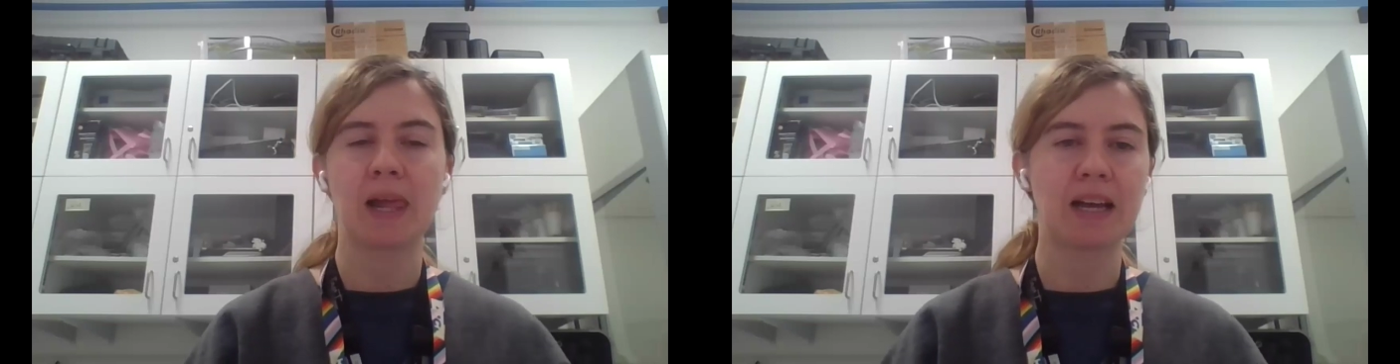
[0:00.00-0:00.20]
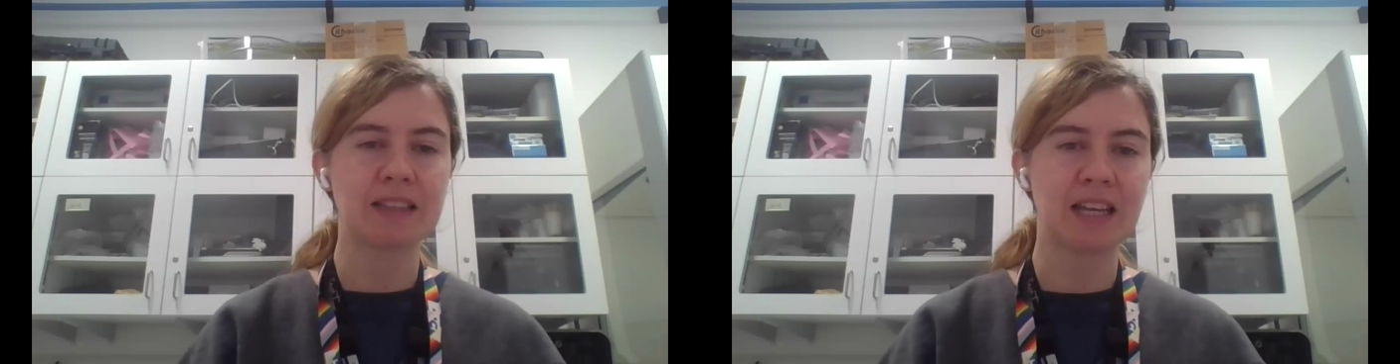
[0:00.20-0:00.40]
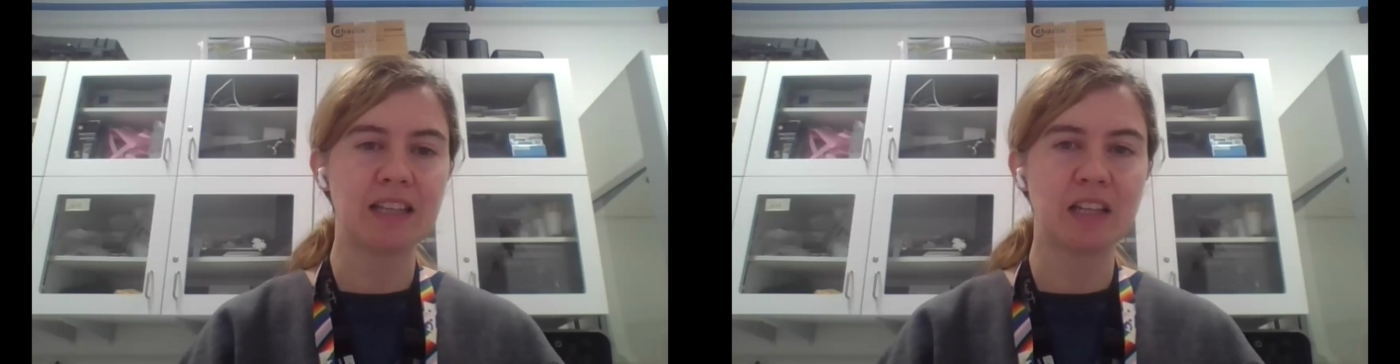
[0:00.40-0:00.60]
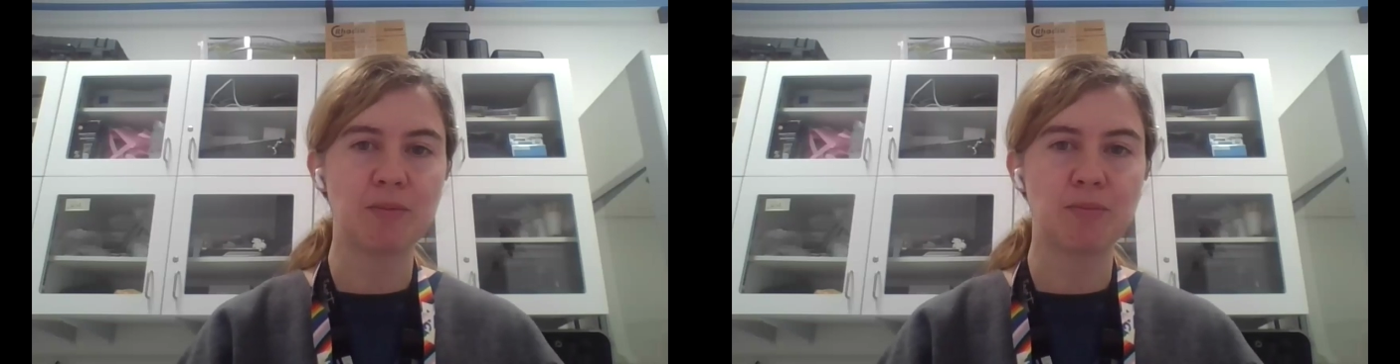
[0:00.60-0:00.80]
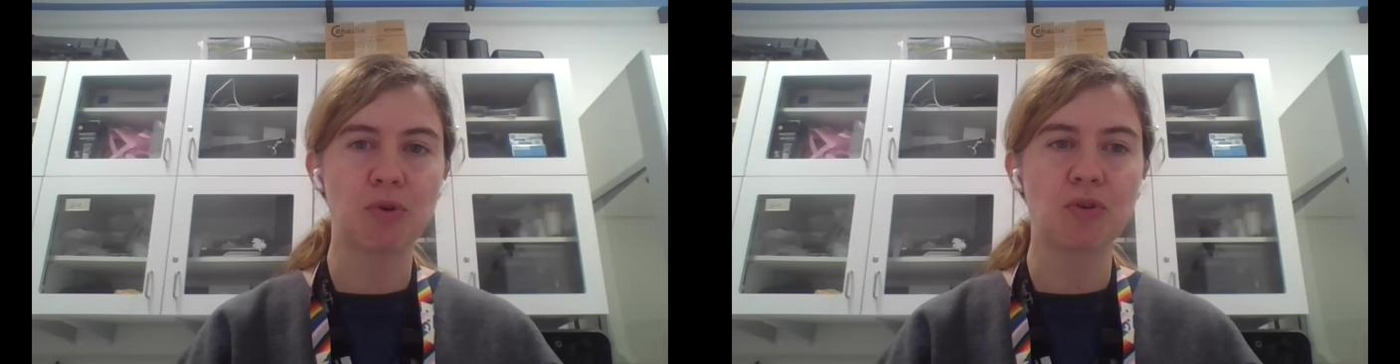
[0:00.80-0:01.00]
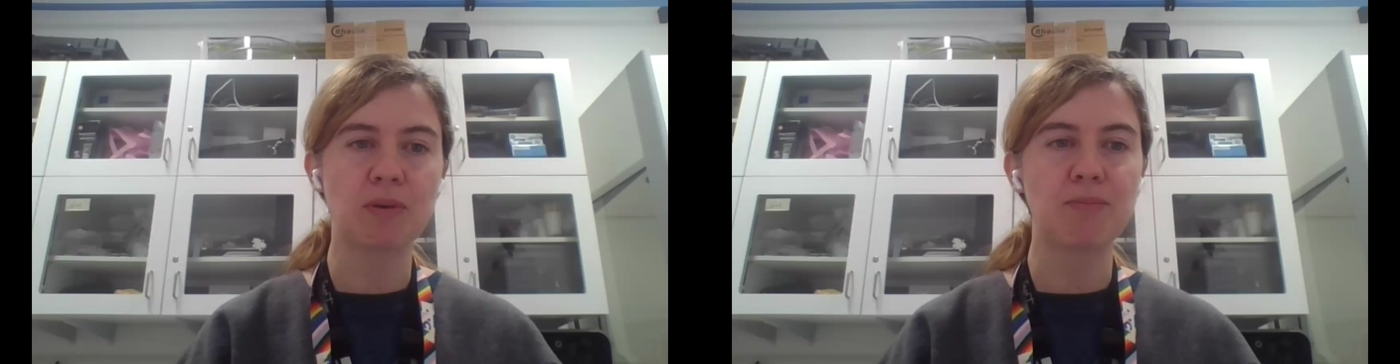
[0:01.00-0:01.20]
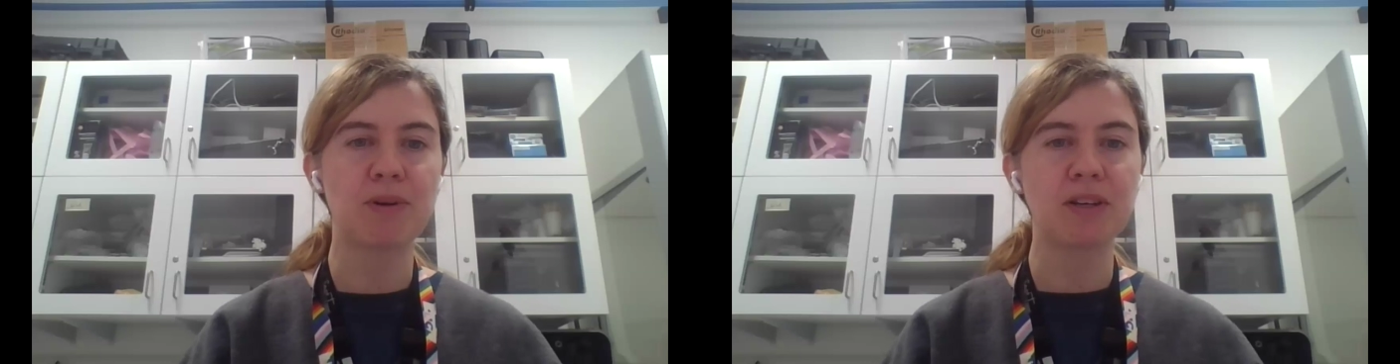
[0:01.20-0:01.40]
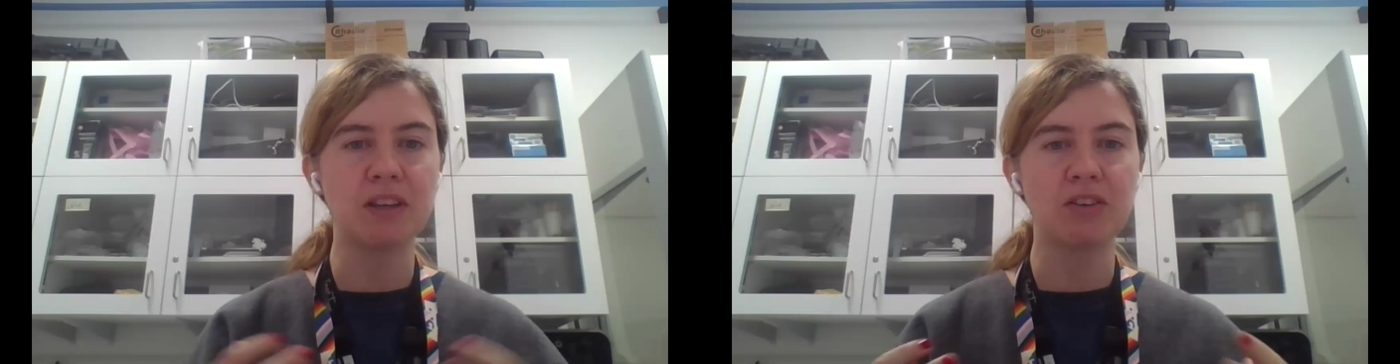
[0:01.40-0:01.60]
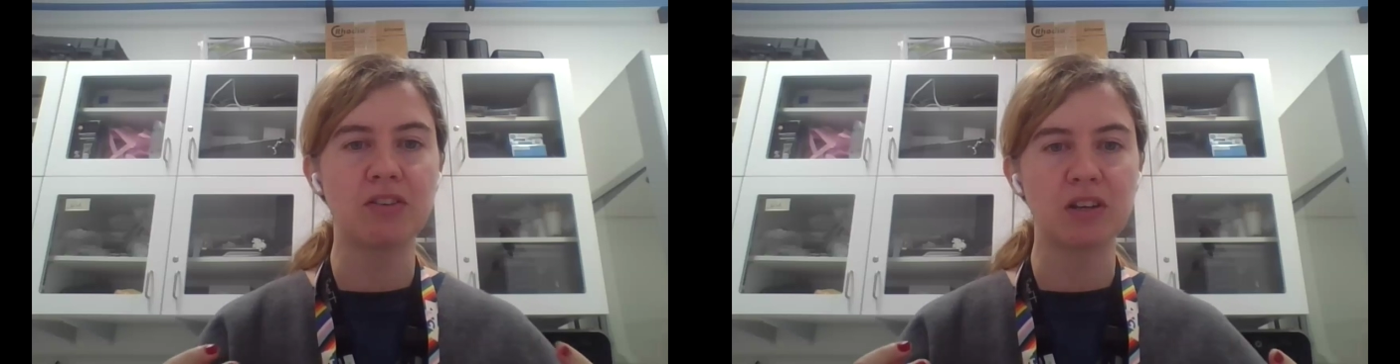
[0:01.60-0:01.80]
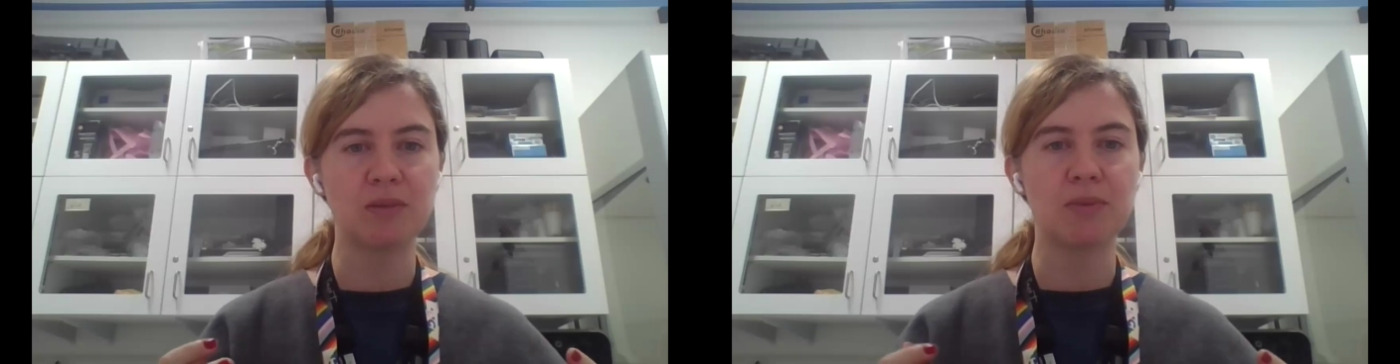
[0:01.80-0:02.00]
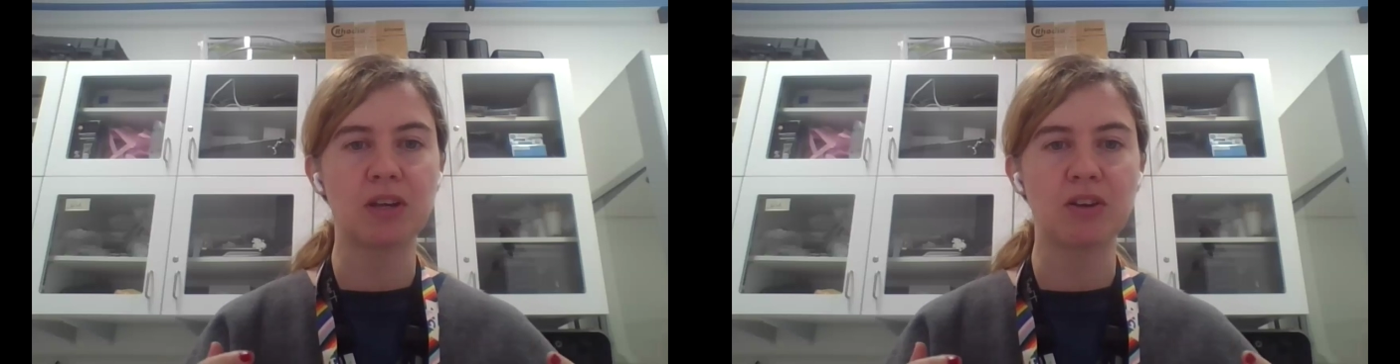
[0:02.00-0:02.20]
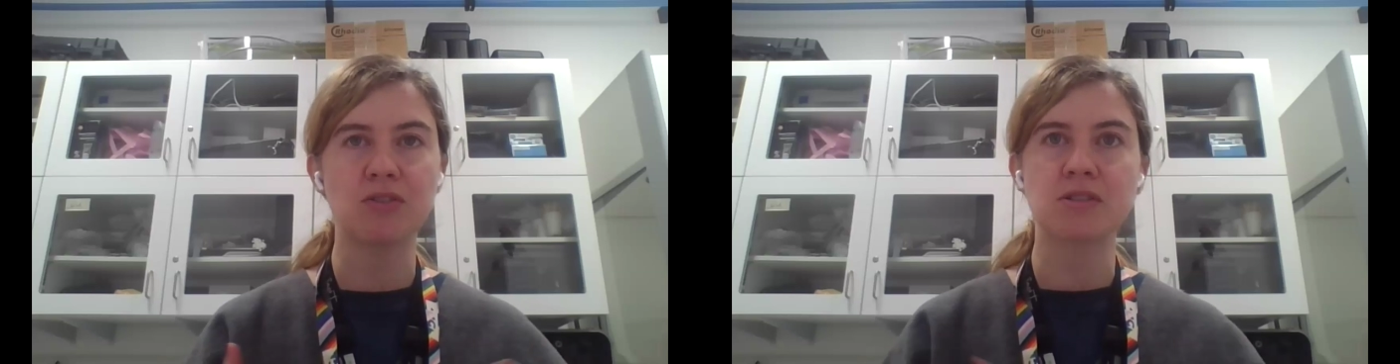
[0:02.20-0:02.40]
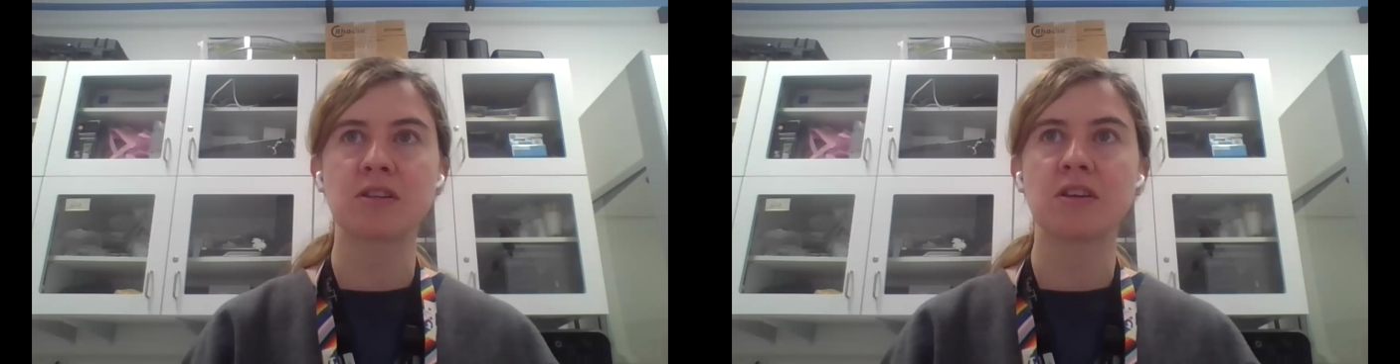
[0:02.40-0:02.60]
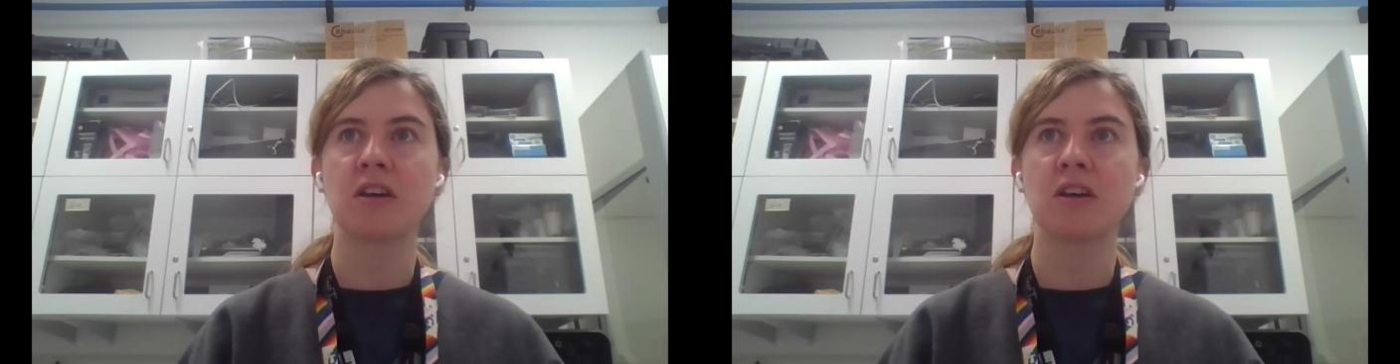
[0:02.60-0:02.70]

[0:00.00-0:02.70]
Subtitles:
attended the program, particularly because